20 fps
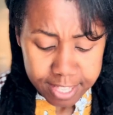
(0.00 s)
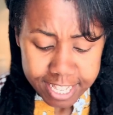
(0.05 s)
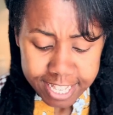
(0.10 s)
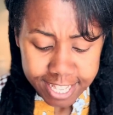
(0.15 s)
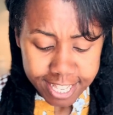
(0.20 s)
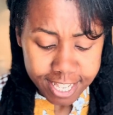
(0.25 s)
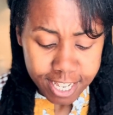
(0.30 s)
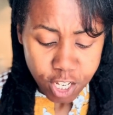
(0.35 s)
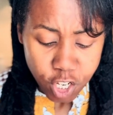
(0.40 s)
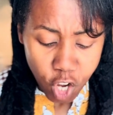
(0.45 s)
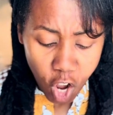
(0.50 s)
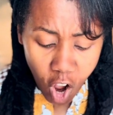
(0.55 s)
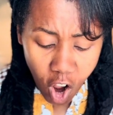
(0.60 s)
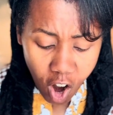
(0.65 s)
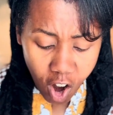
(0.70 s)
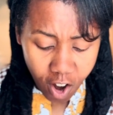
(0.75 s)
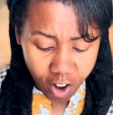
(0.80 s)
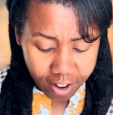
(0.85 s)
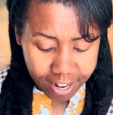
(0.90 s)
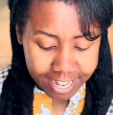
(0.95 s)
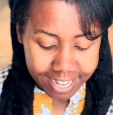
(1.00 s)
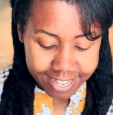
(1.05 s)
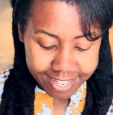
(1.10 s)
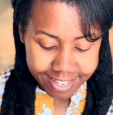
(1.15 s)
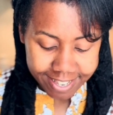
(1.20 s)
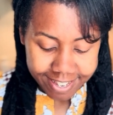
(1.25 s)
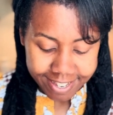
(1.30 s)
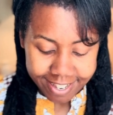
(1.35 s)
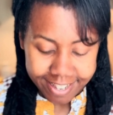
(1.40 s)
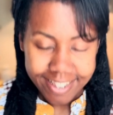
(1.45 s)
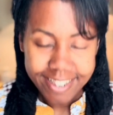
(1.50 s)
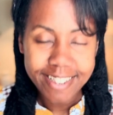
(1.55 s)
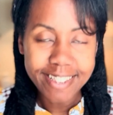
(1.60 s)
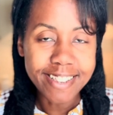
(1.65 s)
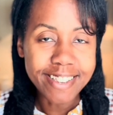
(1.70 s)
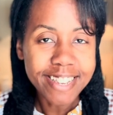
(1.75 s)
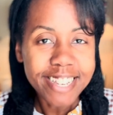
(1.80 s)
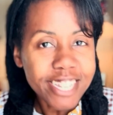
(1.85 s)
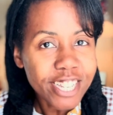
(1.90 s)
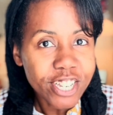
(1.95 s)
za'atar is
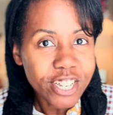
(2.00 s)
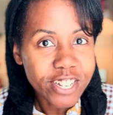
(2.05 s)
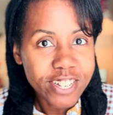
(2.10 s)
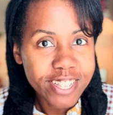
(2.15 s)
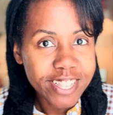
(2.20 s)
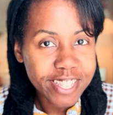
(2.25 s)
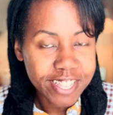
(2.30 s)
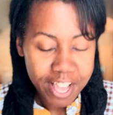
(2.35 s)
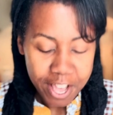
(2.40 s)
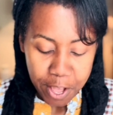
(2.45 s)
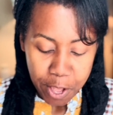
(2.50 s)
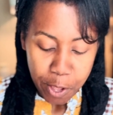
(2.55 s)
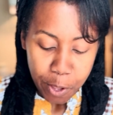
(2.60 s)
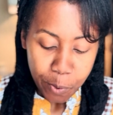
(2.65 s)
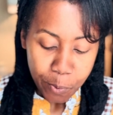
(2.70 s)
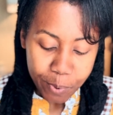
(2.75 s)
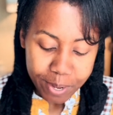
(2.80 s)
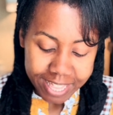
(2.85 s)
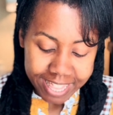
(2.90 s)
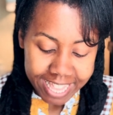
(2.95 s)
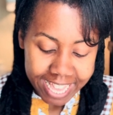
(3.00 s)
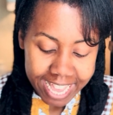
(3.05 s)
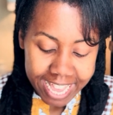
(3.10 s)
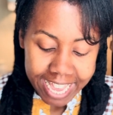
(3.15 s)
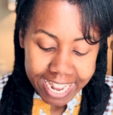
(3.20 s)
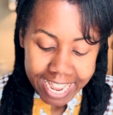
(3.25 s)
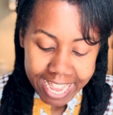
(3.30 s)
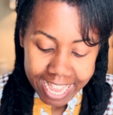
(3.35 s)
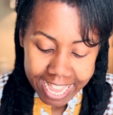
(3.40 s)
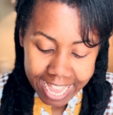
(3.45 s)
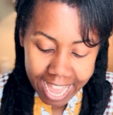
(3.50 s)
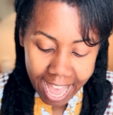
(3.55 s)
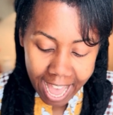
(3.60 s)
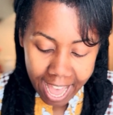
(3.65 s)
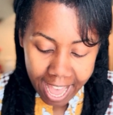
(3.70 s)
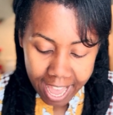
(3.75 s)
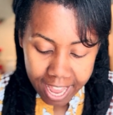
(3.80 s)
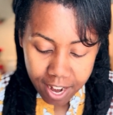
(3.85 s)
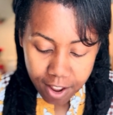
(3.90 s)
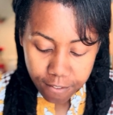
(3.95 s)
delicious with any
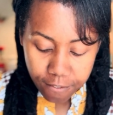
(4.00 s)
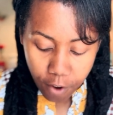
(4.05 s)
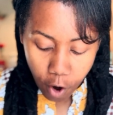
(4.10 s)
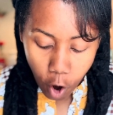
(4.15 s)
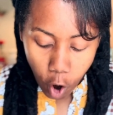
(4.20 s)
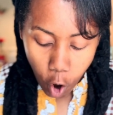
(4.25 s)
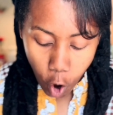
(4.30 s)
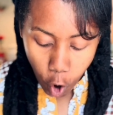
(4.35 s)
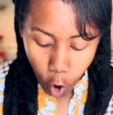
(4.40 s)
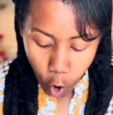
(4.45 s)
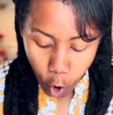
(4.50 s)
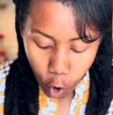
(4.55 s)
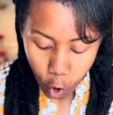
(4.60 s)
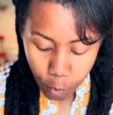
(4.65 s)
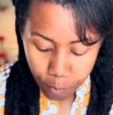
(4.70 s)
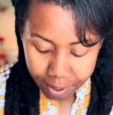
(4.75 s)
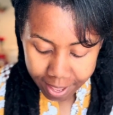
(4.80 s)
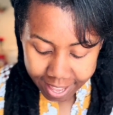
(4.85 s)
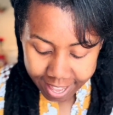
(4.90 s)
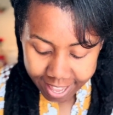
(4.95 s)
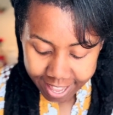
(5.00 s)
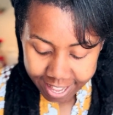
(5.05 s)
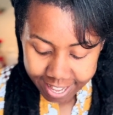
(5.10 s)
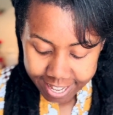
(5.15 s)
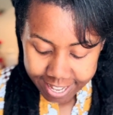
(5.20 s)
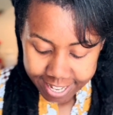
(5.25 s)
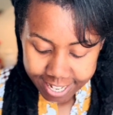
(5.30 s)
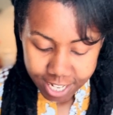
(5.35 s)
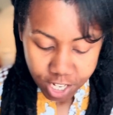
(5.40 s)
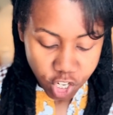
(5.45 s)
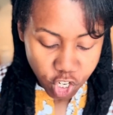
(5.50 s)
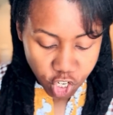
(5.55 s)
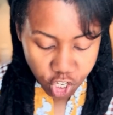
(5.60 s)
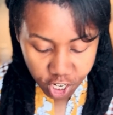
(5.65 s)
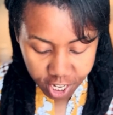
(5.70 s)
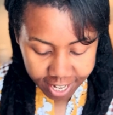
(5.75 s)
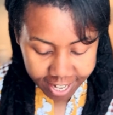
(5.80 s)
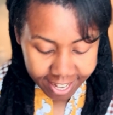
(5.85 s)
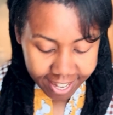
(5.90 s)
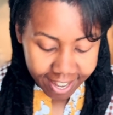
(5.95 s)
kind of a herby
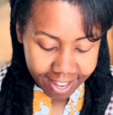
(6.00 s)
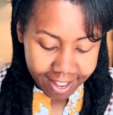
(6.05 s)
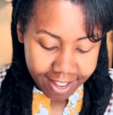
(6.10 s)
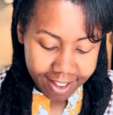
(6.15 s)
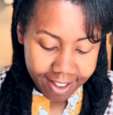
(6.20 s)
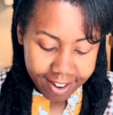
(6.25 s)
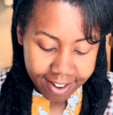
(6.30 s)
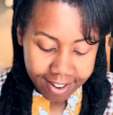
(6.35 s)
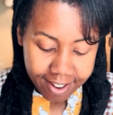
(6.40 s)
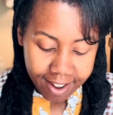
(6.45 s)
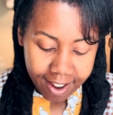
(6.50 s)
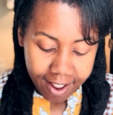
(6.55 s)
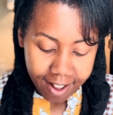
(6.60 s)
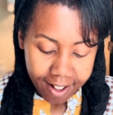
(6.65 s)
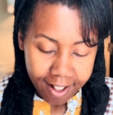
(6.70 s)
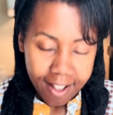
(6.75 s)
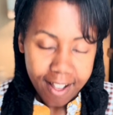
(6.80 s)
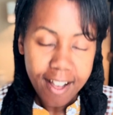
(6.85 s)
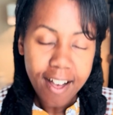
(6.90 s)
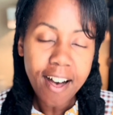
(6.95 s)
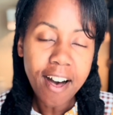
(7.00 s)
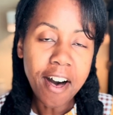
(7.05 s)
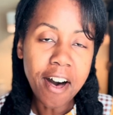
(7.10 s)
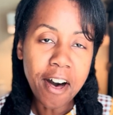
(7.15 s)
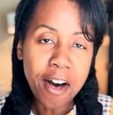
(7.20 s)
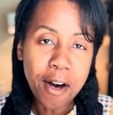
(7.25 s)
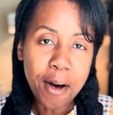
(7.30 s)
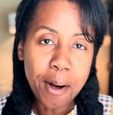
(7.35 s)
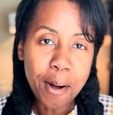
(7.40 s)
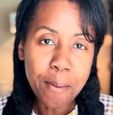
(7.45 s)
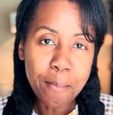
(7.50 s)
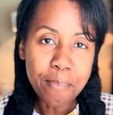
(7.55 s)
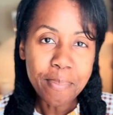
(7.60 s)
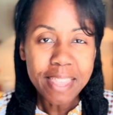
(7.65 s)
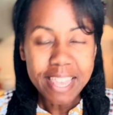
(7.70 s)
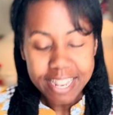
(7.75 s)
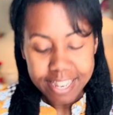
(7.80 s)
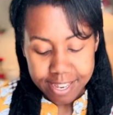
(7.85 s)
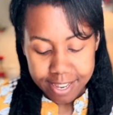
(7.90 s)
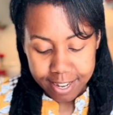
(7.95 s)
chicken
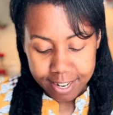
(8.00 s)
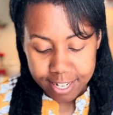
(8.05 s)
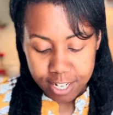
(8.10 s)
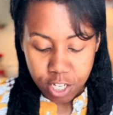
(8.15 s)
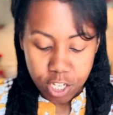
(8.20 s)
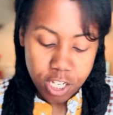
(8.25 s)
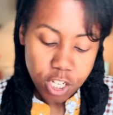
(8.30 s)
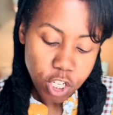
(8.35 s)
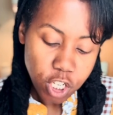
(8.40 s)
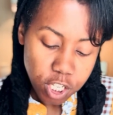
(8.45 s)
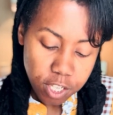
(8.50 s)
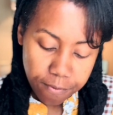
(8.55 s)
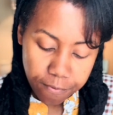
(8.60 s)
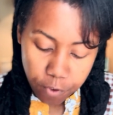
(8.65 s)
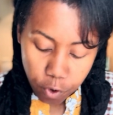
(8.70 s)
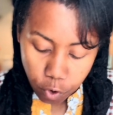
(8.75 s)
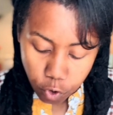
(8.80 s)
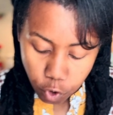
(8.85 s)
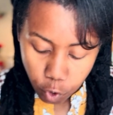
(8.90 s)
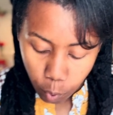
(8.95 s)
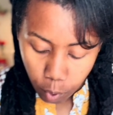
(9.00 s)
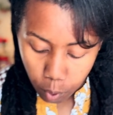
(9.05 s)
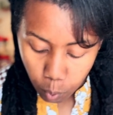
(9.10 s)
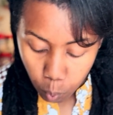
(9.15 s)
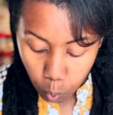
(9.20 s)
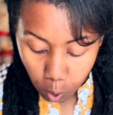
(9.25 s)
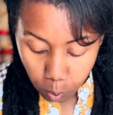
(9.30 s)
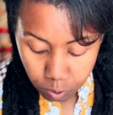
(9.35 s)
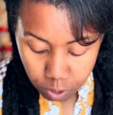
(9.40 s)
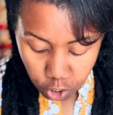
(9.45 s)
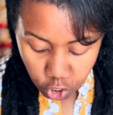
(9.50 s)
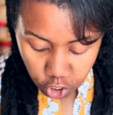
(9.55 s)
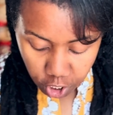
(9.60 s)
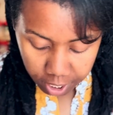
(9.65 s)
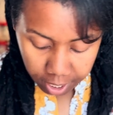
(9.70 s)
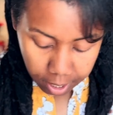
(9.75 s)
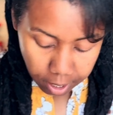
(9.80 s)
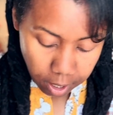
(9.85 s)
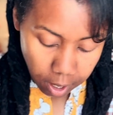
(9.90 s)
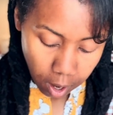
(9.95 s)
dish, such as if you're doing roast
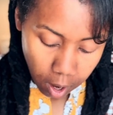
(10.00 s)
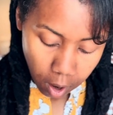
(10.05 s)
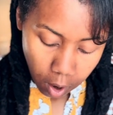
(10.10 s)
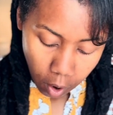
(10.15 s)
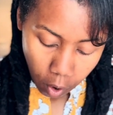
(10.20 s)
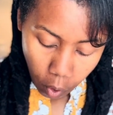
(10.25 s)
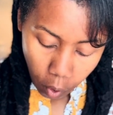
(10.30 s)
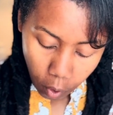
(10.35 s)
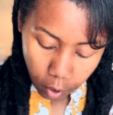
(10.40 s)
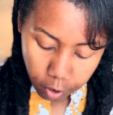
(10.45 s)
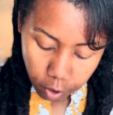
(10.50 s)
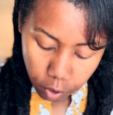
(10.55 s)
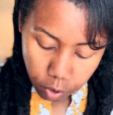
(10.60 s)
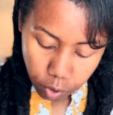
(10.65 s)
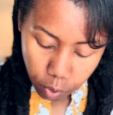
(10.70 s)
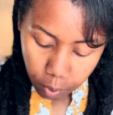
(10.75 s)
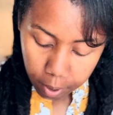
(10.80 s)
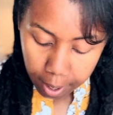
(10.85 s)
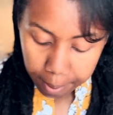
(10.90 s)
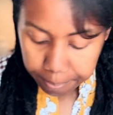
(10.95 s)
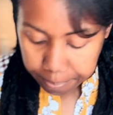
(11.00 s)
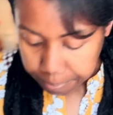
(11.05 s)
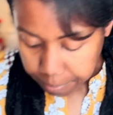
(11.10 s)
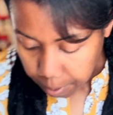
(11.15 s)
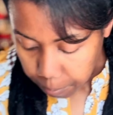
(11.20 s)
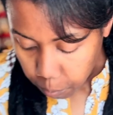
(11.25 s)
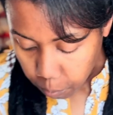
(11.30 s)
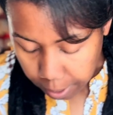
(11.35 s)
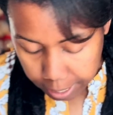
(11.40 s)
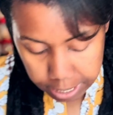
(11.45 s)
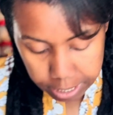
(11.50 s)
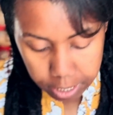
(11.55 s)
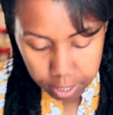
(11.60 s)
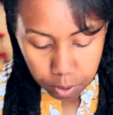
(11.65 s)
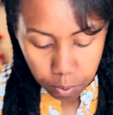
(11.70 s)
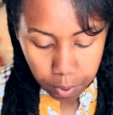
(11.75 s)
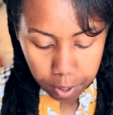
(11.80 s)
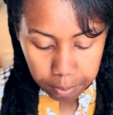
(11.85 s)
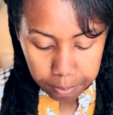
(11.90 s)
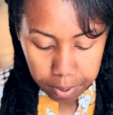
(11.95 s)
chicken or you're doing, I'm wasting
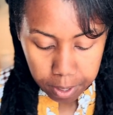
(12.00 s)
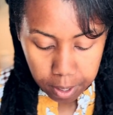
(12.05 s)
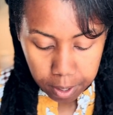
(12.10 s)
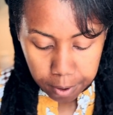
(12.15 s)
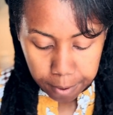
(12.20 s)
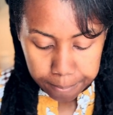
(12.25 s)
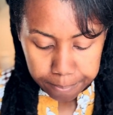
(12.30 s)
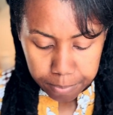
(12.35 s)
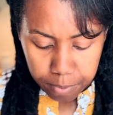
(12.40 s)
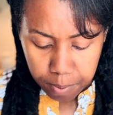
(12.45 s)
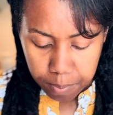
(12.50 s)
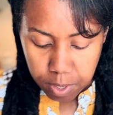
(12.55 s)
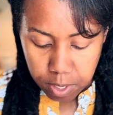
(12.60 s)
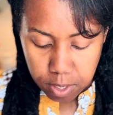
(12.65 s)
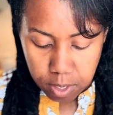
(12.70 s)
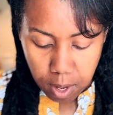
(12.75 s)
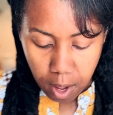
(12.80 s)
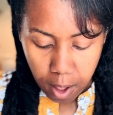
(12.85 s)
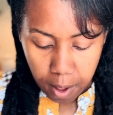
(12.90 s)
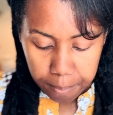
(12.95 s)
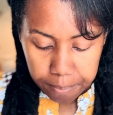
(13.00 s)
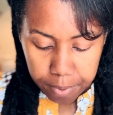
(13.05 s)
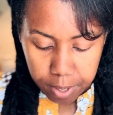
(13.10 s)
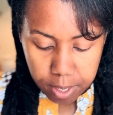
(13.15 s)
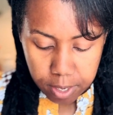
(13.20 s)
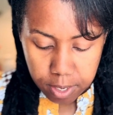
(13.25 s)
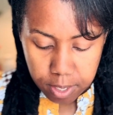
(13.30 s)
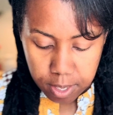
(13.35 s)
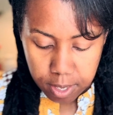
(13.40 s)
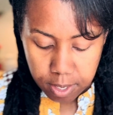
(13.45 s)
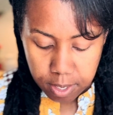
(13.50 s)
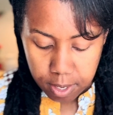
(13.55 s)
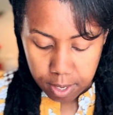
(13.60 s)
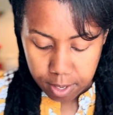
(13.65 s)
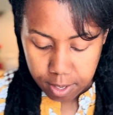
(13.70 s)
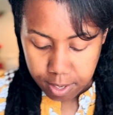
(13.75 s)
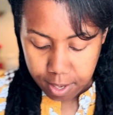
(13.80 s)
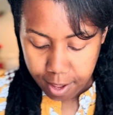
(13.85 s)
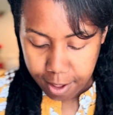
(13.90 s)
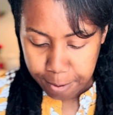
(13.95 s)
quite a bit here. Let me stop because this
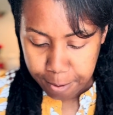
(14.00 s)
is,